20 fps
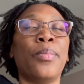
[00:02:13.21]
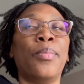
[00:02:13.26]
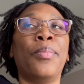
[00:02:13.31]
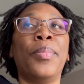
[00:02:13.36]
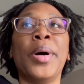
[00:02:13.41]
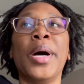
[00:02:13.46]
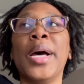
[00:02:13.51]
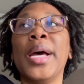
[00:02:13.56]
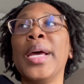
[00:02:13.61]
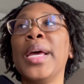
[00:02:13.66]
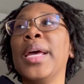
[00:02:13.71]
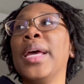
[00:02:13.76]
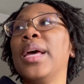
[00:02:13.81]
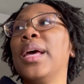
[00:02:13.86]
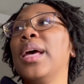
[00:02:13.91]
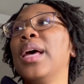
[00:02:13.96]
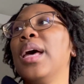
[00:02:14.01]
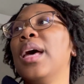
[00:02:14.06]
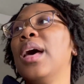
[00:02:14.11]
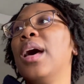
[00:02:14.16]
But
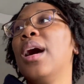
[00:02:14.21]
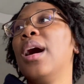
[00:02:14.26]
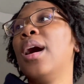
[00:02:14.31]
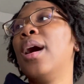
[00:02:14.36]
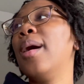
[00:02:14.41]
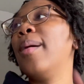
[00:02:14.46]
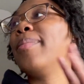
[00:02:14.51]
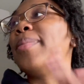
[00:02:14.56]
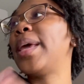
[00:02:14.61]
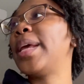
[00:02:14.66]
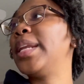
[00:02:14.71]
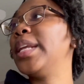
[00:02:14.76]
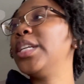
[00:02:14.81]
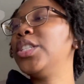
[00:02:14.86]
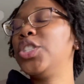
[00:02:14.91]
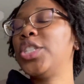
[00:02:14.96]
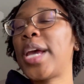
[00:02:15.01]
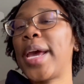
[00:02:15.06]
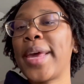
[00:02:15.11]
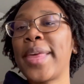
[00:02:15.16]
um, they did
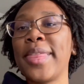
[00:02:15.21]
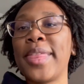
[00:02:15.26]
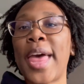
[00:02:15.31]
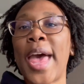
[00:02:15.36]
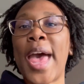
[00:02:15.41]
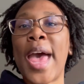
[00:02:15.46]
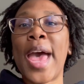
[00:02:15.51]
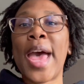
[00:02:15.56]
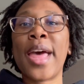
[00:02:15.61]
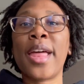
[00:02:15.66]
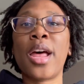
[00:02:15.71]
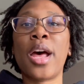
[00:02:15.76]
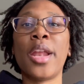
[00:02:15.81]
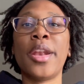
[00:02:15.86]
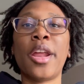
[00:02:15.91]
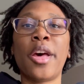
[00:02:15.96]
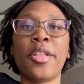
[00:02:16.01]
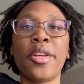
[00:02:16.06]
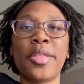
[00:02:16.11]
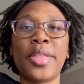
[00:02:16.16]
check that.
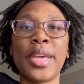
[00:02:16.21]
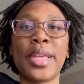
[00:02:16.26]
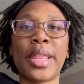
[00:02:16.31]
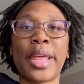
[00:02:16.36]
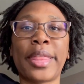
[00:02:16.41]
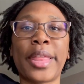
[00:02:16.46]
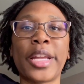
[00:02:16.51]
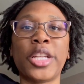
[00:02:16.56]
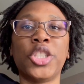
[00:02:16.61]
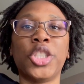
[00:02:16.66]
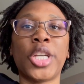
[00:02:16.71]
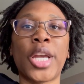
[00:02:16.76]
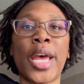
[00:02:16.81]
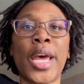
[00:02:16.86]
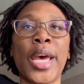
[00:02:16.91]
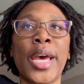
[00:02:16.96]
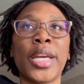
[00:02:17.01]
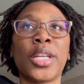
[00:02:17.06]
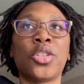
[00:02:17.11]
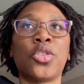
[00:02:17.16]
Another thing that they
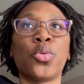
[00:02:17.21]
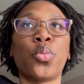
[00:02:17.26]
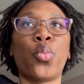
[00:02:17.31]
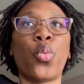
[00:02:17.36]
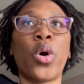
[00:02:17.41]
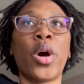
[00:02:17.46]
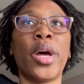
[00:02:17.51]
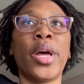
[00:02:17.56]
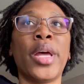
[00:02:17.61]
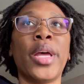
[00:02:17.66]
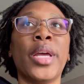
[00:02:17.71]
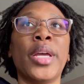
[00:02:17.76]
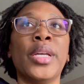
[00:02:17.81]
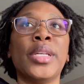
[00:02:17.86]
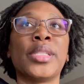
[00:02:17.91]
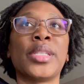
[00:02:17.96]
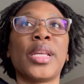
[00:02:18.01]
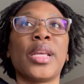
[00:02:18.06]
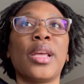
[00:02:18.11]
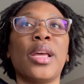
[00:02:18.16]
checked
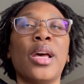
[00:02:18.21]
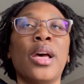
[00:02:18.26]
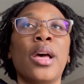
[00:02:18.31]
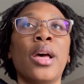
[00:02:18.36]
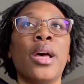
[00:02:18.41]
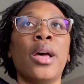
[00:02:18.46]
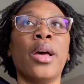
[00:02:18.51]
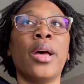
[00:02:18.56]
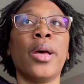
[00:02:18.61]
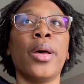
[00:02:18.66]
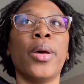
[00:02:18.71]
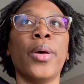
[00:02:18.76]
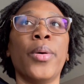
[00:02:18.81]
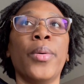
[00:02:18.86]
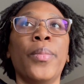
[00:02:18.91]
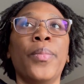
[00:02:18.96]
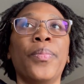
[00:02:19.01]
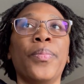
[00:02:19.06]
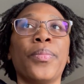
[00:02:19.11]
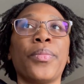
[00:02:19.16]
was
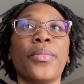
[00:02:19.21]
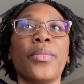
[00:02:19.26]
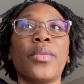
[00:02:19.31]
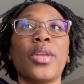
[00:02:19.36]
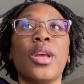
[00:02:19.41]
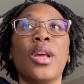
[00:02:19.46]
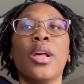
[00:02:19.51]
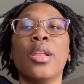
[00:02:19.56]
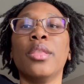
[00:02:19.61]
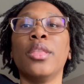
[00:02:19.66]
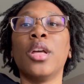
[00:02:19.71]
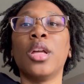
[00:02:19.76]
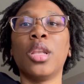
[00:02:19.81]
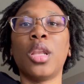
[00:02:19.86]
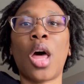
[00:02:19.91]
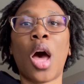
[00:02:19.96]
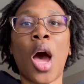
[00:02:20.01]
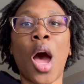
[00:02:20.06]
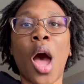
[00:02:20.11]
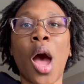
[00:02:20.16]
um, the
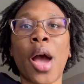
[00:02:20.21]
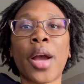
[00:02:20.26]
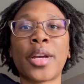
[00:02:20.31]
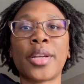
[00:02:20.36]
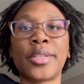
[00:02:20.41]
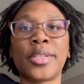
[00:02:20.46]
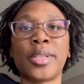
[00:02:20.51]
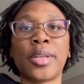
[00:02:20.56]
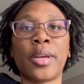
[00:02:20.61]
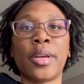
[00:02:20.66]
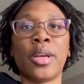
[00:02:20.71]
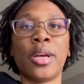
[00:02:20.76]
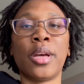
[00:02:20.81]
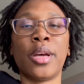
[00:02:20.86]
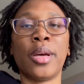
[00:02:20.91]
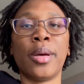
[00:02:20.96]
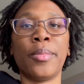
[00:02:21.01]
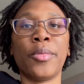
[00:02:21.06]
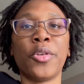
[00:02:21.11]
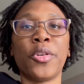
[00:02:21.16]
locks.
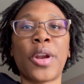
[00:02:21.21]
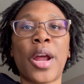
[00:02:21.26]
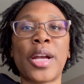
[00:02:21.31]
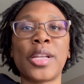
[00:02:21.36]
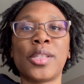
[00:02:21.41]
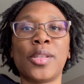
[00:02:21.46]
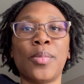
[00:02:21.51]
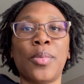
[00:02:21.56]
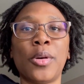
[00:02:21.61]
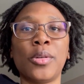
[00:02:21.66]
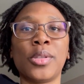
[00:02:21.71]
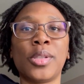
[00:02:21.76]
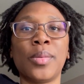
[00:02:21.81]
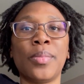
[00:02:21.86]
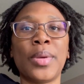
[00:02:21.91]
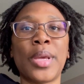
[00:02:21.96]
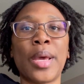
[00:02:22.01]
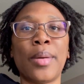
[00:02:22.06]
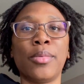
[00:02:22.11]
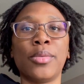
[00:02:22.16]
Um, you're not supposed to
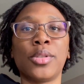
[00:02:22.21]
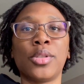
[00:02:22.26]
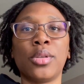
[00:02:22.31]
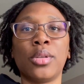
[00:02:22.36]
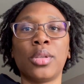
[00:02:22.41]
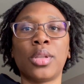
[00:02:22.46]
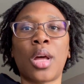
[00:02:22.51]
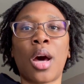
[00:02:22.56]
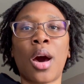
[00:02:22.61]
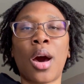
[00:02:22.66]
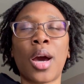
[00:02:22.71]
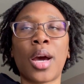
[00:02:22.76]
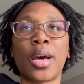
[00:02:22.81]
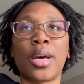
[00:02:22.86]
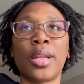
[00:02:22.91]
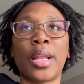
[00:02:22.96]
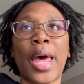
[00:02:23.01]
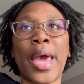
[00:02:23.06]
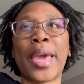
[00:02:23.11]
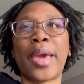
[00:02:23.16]
be able to lock
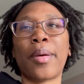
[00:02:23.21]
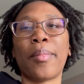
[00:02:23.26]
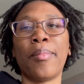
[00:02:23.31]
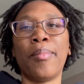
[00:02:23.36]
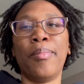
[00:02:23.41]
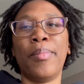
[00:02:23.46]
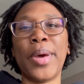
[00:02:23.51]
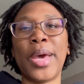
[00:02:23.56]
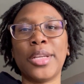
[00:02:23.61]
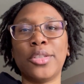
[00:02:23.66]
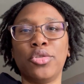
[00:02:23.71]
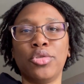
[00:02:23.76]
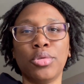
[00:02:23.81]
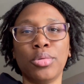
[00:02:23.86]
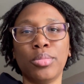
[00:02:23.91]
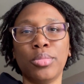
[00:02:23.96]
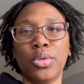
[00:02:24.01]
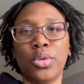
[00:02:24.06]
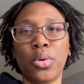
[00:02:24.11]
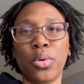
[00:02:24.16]
like
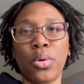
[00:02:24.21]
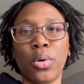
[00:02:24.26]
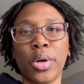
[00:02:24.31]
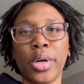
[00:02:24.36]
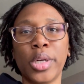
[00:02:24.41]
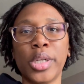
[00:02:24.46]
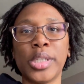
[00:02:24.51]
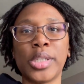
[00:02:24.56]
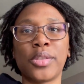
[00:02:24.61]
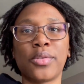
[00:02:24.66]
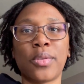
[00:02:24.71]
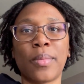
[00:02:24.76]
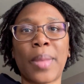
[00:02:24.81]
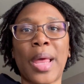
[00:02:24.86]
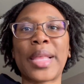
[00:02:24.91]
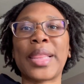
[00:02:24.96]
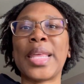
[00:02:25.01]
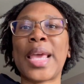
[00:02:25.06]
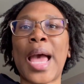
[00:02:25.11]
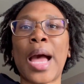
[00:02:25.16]
bedroom doors from
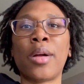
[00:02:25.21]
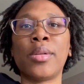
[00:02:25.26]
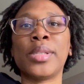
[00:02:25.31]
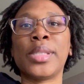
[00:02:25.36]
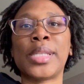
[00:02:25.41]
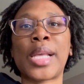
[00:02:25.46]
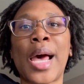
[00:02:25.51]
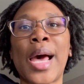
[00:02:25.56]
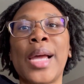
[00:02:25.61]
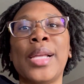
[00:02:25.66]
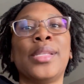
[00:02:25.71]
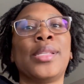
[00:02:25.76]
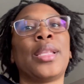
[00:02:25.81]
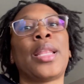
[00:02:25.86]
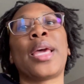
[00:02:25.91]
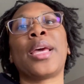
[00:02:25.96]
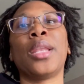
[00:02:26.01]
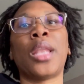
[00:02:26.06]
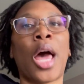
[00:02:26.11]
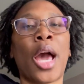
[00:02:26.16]
like the outside to
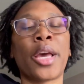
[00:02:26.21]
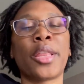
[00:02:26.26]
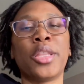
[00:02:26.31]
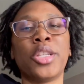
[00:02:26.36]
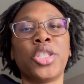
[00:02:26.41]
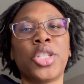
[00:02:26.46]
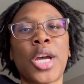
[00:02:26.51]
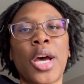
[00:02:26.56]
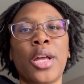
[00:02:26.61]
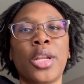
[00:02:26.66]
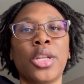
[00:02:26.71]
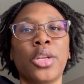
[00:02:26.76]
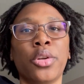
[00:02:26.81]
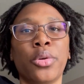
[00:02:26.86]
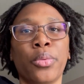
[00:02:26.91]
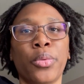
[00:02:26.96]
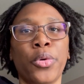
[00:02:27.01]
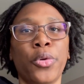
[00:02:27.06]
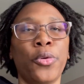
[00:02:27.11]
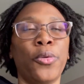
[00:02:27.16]
like lock the child in the
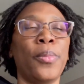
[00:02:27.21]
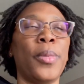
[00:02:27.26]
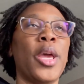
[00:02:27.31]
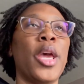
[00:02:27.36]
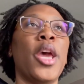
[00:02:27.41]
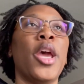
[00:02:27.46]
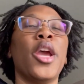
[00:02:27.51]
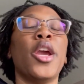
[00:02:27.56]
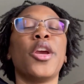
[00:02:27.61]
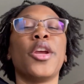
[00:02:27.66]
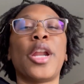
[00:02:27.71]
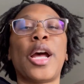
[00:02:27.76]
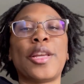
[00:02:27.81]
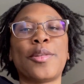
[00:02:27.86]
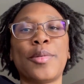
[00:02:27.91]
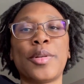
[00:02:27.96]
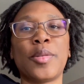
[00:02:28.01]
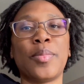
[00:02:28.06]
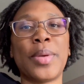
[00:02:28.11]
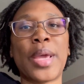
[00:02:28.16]
room. You're not
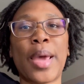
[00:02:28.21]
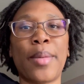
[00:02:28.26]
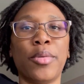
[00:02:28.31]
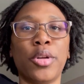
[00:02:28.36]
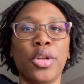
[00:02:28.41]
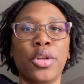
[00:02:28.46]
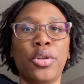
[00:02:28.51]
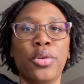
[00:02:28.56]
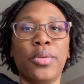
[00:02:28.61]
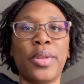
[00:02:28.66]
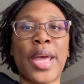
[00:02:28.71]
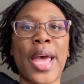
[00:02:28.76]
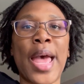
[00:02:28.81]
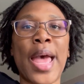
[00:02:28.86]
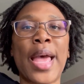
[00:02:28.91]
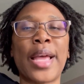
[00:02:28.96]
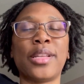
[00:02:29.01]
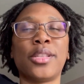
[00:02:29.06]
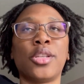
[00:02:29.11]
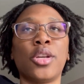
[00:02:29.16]
supposed to be able to do
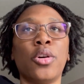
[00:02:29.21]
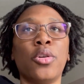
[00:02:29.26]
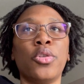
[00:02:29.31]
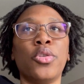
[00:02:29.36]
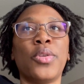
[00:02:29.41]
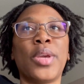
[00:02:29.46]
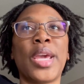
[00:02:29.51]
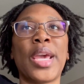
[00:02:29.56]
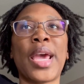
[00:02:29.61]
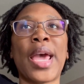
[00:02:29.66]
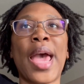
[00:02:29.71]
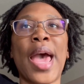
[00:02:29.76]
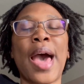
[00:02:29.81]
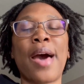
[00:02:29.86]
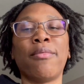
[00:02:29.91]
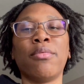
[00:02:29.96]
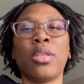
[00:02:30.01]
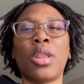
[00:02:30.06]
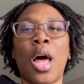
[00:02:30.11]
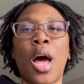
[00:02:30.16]
that. So you can't
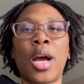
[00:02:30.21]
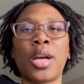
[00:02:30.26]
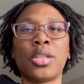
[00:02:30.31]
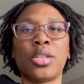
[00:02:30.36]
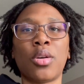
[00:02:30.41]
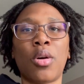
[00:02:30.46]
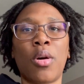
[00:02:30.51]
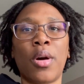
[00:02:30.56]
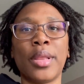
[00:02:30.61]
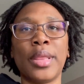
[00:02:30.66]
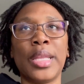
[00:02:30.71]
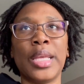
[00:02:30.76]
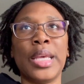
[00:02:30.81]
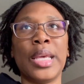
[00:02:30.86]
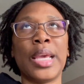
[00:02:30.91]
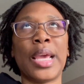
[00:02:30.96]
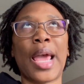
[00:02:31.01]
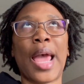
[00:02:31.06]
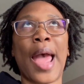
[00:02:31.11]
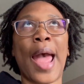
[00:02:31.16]
have locks on
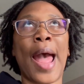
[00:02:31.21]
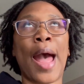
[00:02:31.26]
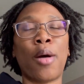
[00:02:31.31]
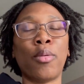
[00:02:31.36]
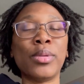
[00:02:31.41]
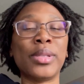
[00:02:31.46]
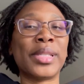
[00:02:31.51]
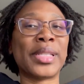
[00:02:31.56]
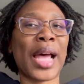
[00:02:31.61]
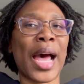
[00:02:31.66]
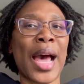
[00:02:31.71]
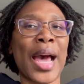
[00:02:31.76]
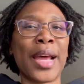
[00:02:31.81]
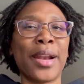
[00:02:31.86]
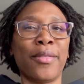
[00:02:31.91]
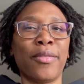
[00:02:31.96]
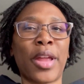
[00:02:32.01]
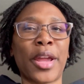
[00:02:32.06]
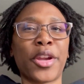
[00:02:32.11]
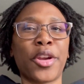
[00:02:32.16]
the outside
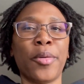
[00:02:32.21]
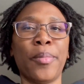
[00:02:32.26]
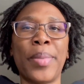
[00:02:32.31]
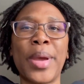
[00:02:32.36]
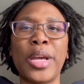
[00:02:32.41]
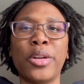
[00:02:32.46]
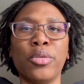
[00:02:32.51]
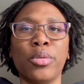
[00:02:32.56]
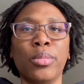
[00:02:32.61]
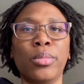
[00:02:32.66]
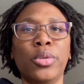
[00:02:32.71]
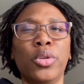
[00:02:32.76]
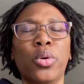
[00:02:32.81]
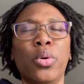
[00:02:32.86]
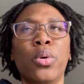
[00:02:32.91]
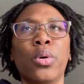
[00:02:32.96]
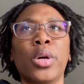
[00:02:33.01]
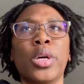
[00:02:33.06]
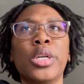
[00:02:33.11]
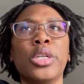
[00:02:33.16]
of like your bedroom
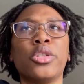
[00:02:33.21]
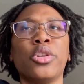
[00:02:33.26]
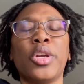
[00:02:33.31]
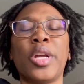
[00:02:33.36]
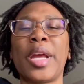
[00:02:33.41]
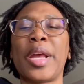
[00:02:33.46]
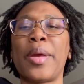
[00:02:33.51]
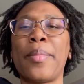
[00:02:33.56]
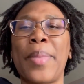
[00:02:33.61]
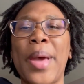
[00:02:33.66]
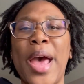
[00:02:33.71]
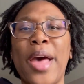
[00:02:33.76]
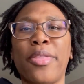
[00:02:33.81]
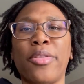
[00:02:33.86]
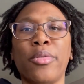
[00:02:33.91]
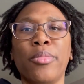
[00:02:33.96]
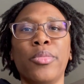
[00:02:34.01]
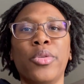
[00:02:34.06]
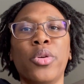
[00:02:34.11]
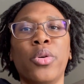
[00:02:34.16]
doors or like your
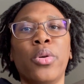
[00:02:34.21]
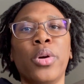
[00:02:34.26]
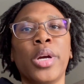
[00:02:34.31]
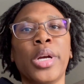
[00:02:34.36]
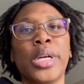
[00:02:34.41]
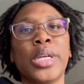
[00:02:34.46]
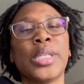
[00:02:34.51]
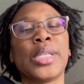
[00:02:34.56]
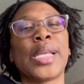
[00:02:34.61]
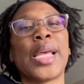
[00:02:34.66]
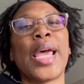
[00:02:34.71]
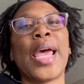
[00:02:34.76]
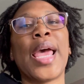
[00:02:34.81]
bathroom doors.